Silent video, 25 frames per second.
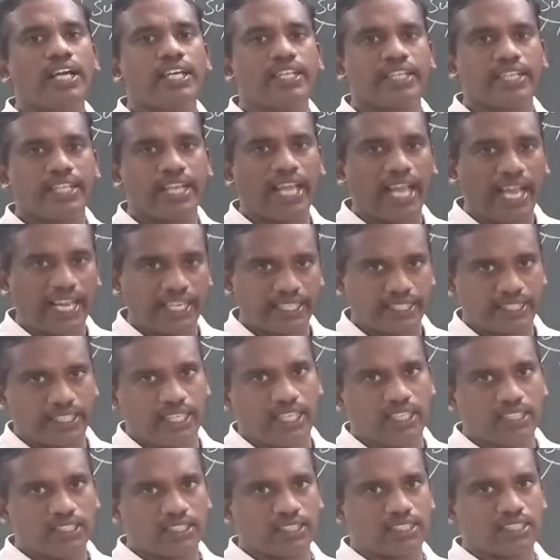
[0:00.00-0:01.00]

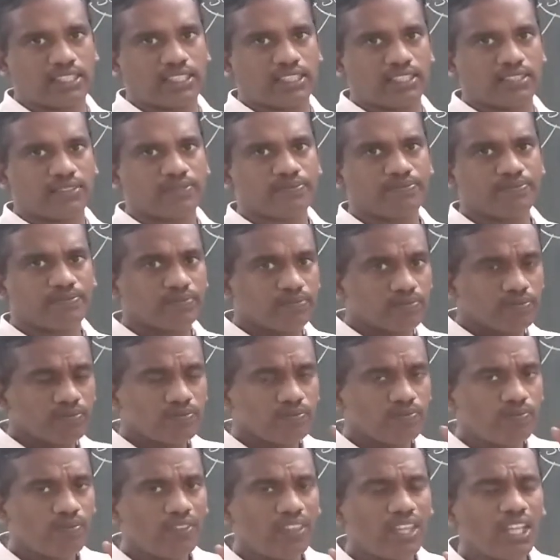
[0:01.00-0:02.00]
reactions.
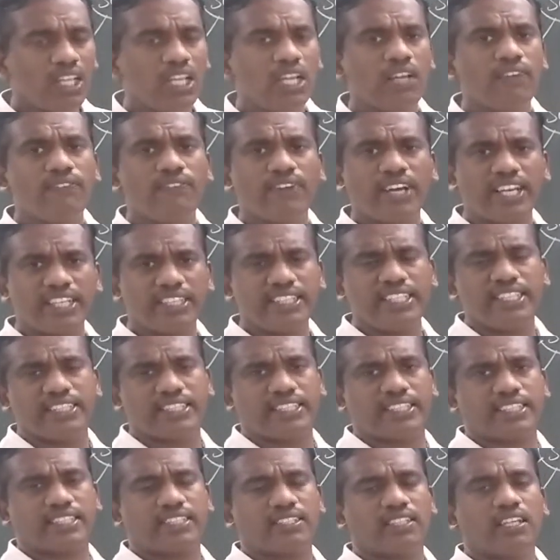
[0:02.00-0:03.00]
For
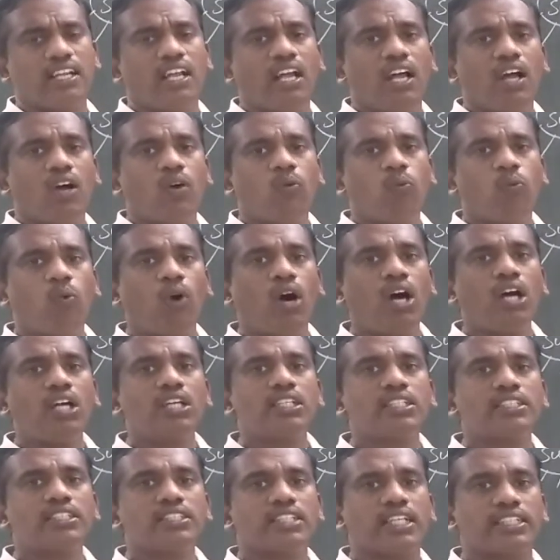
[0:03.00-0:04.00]
this,
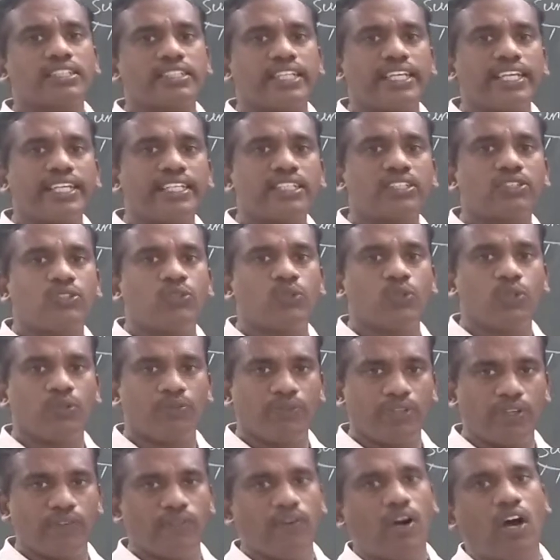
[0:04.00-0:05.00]
what the things do
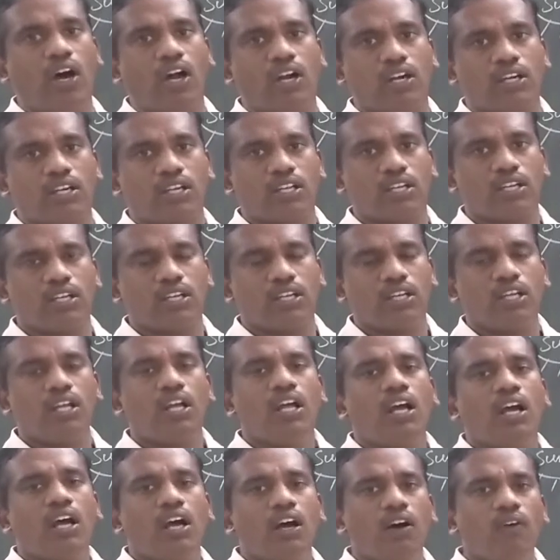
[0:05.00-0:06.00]
we want?
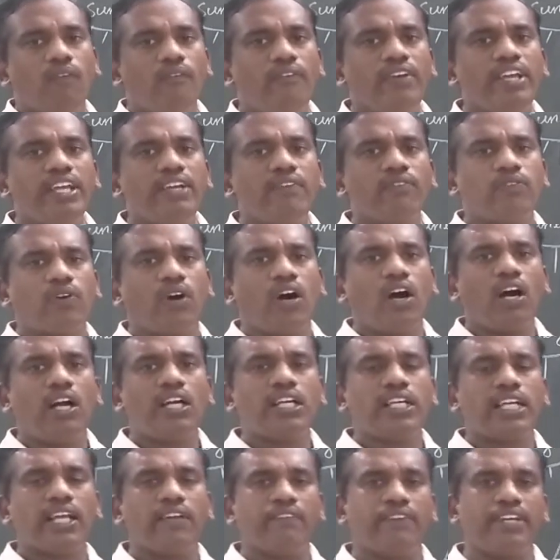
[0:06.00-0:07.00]
We
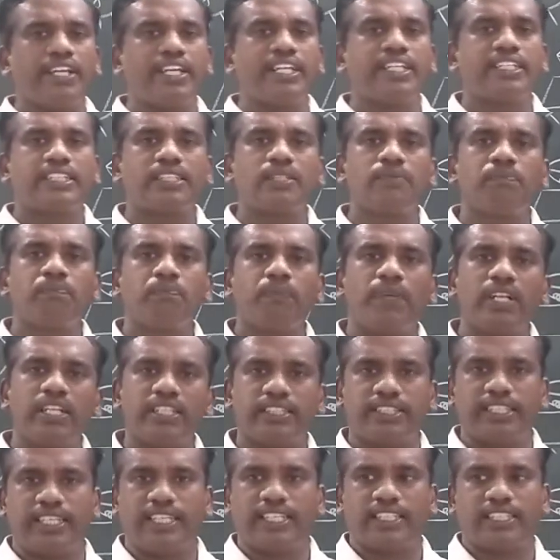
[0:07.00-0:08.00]
want a very
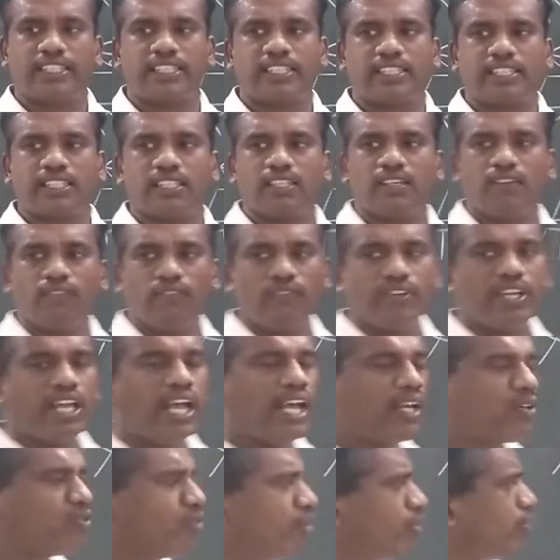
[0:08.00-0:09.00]
simple things. We
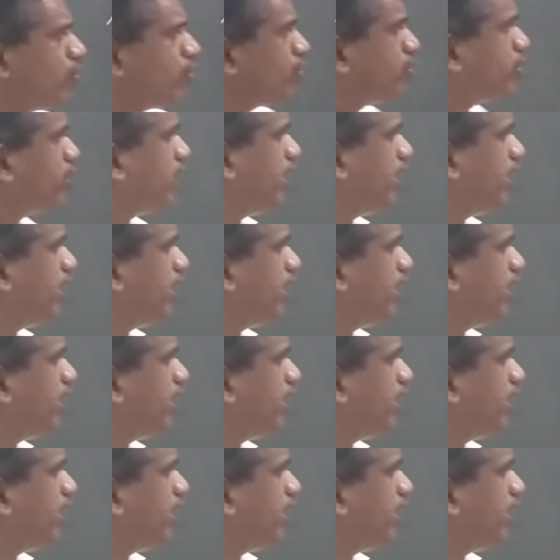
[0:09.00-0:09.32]
are going to